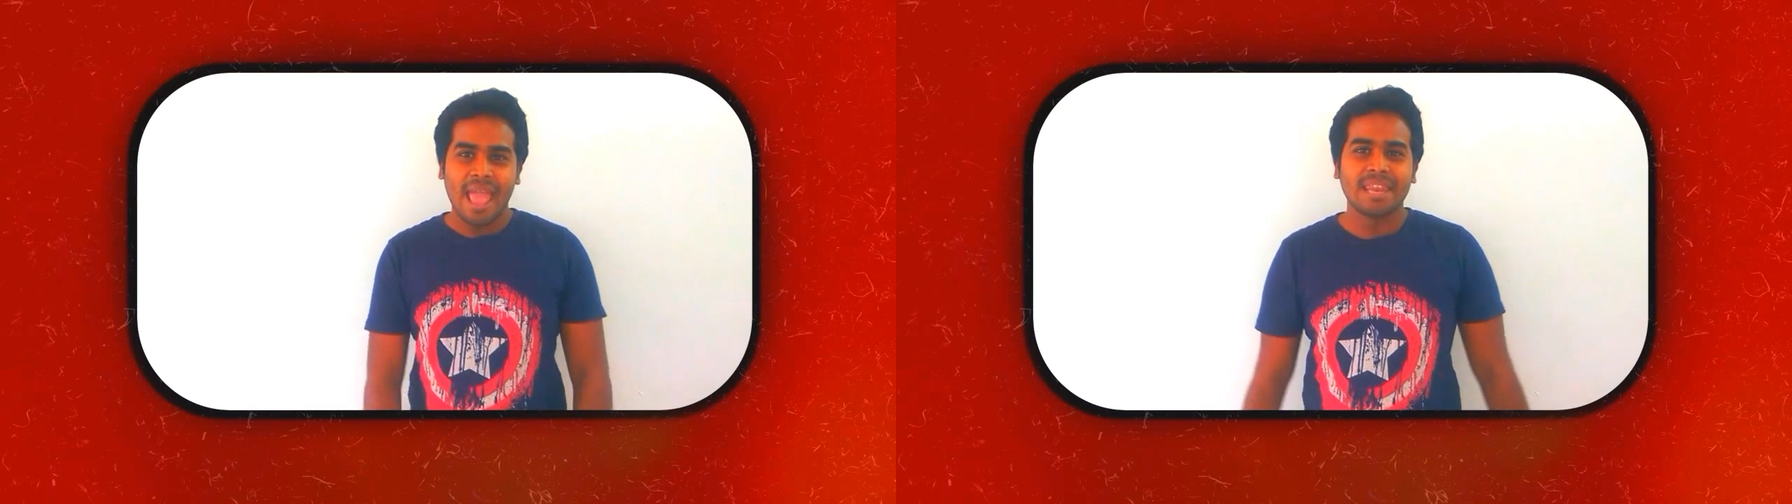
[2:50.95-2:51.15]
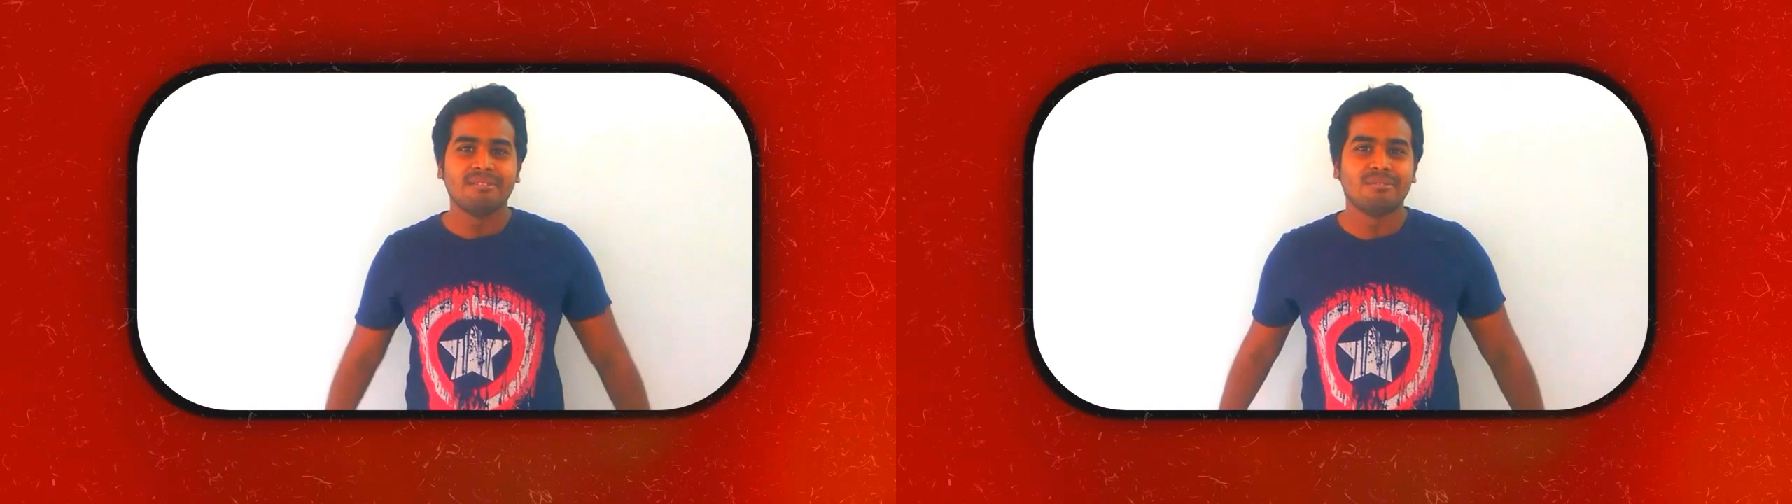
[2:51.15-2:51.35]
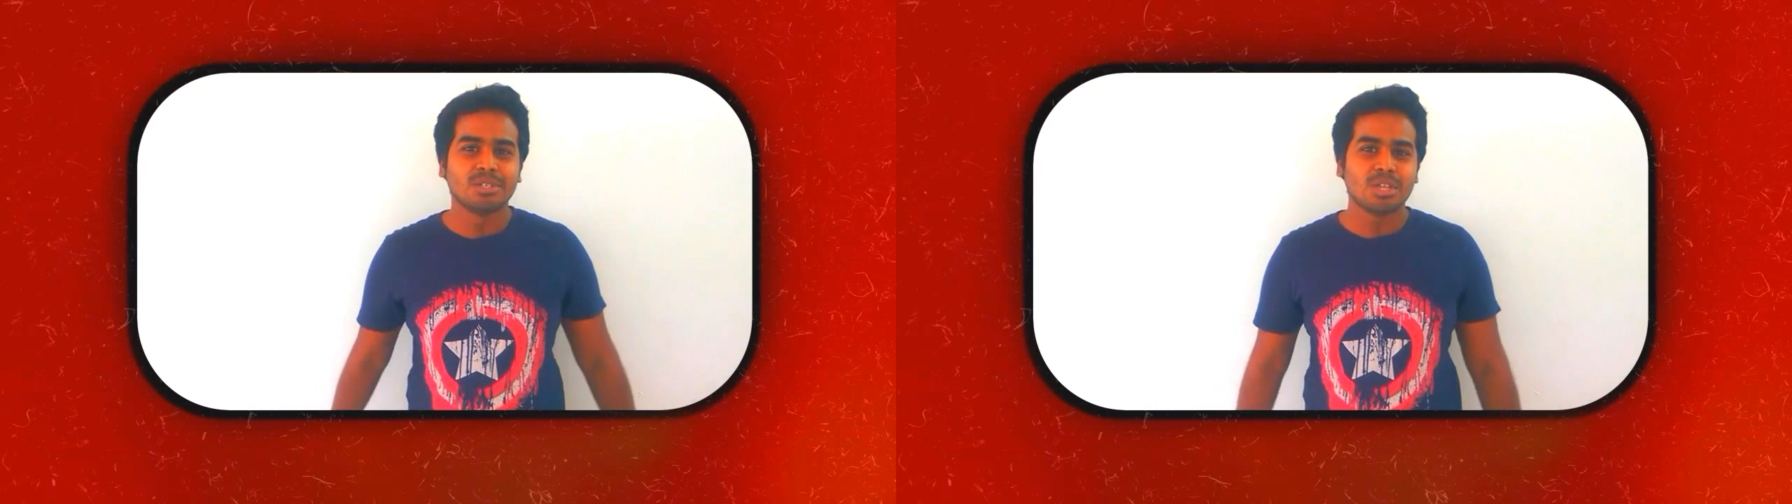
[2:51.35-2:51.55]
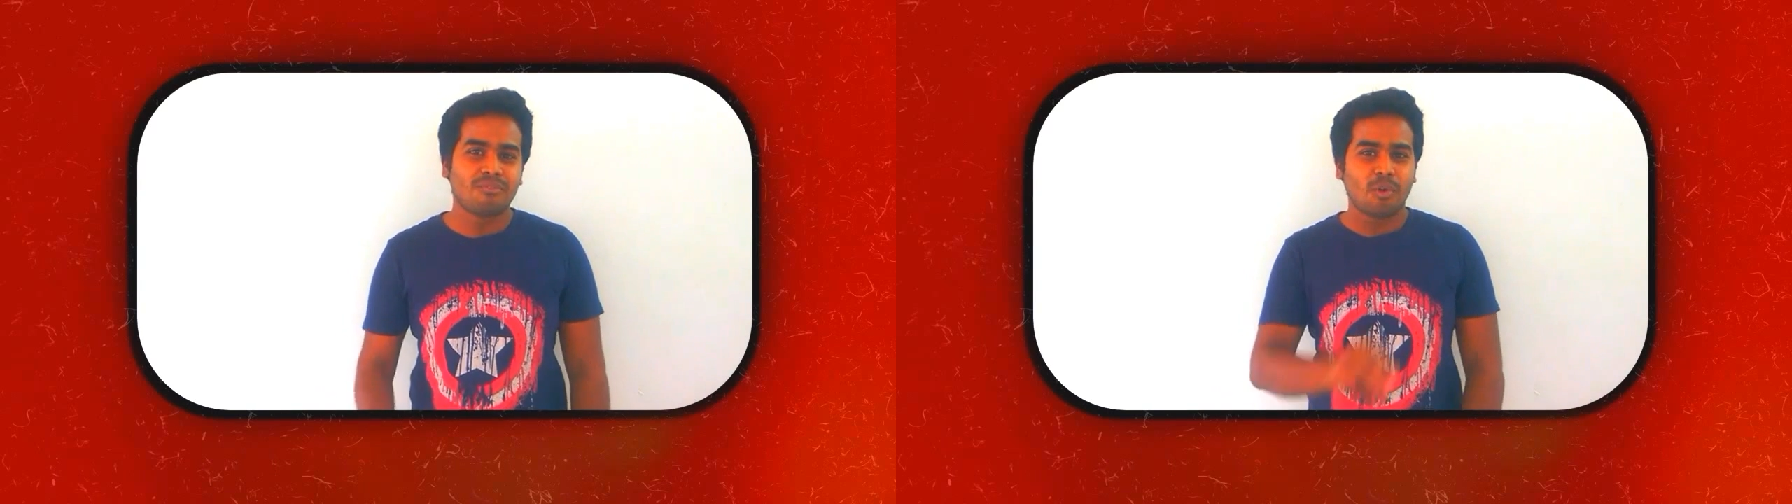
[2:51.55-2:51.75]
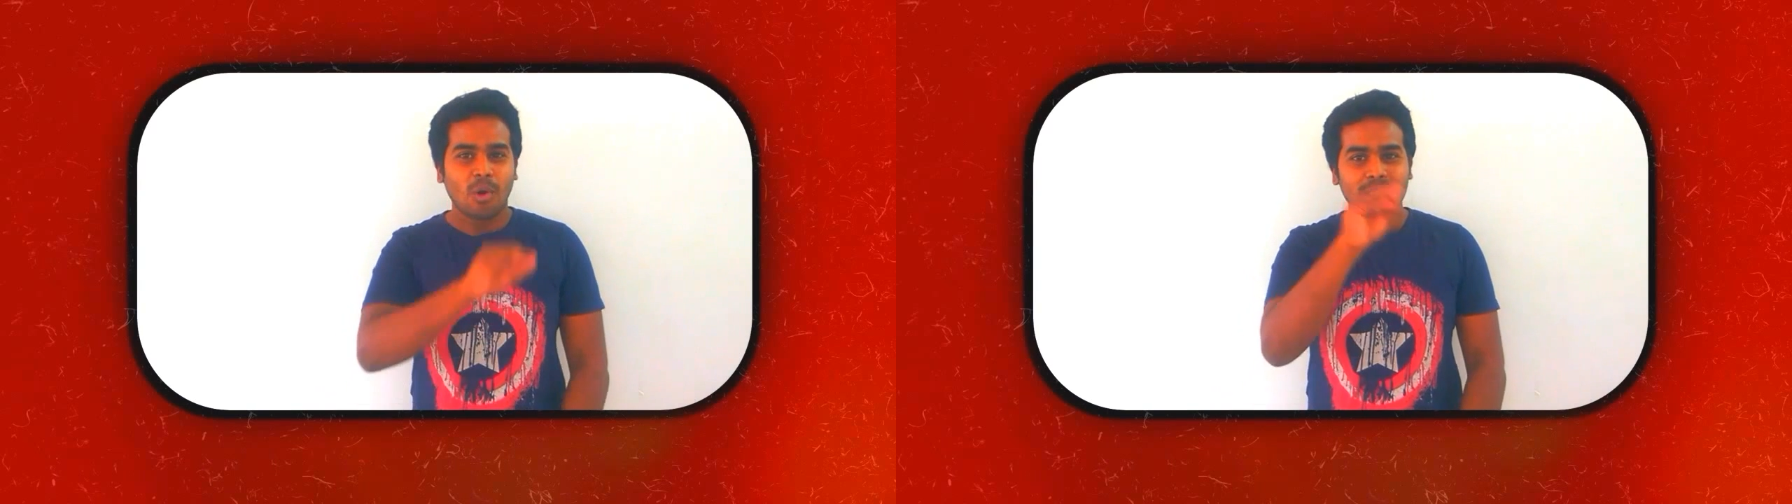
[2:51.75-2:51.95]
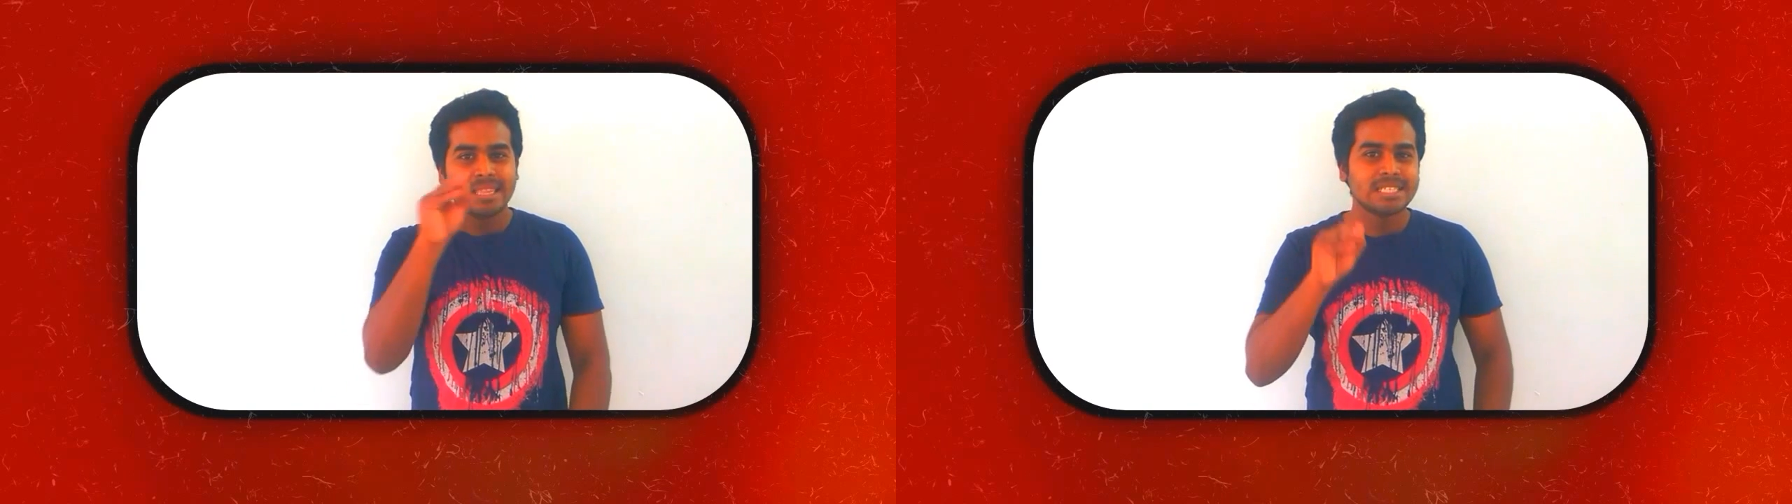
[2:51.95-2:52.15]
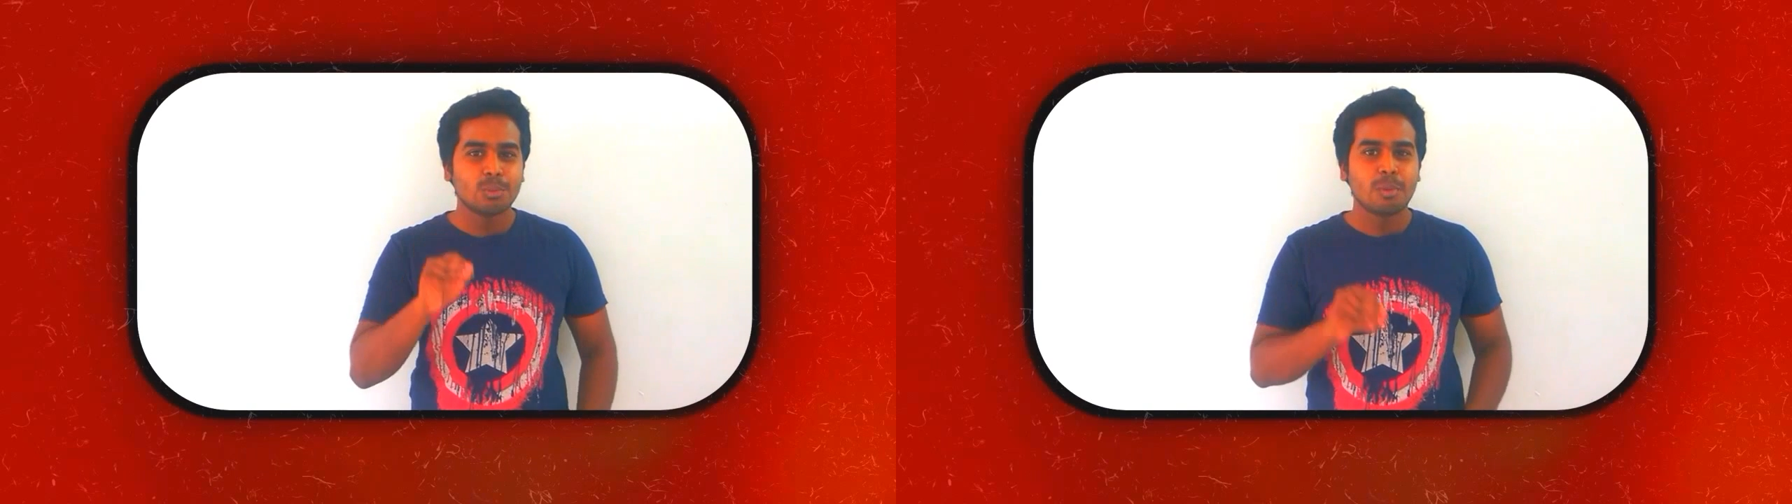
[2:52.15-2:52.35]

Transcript: And in words of all these,